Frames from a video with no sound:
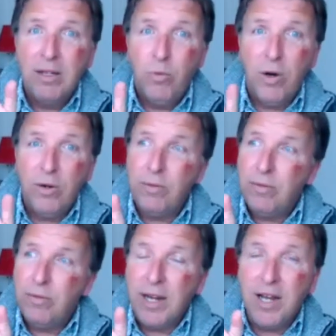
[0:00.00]
well,
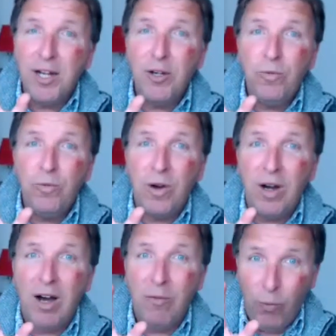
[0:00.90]
I kind of
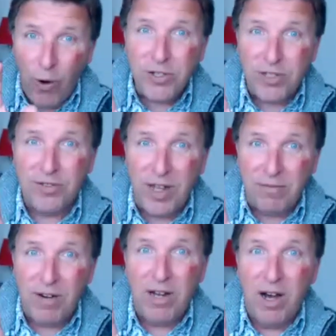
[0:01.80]
have worked at that
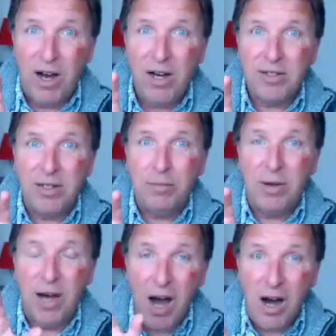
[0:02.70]
very hardly
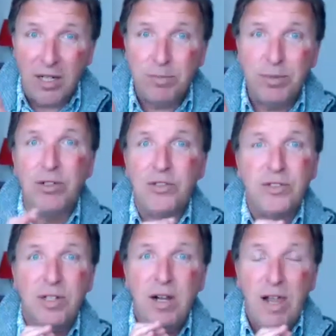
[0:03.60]
hard because
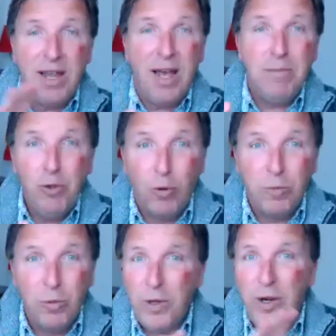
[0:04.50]
I am
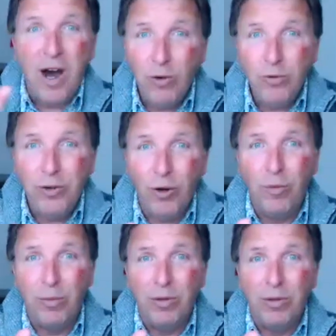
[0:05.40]
normal. We are all
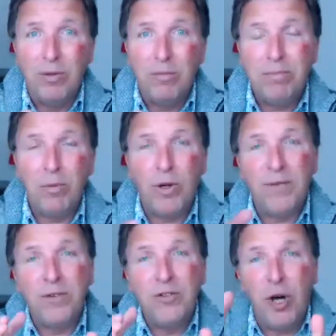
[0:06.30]
normal, but
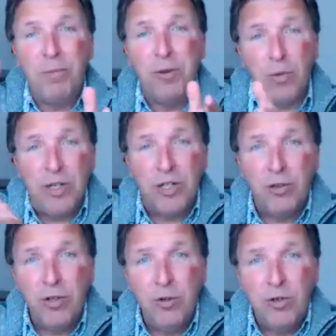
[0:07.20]
whatever job that we do,
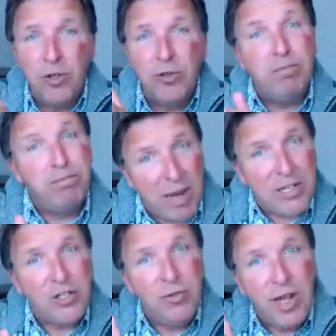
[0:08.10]
you do the
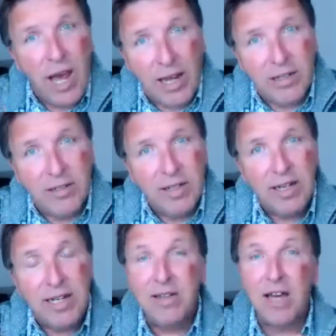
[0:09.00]
best you can
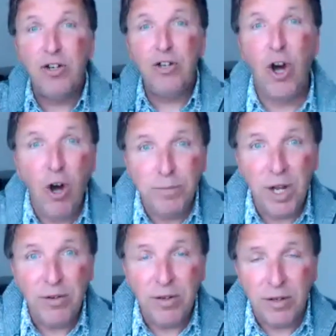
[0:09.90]
in that job,
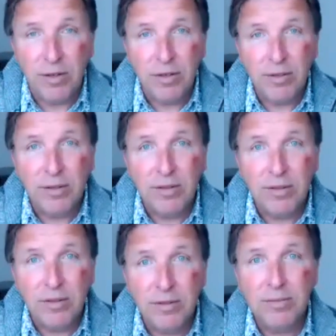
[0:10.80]
don't you?
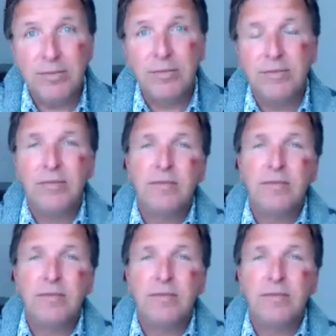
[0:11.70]
Yeah,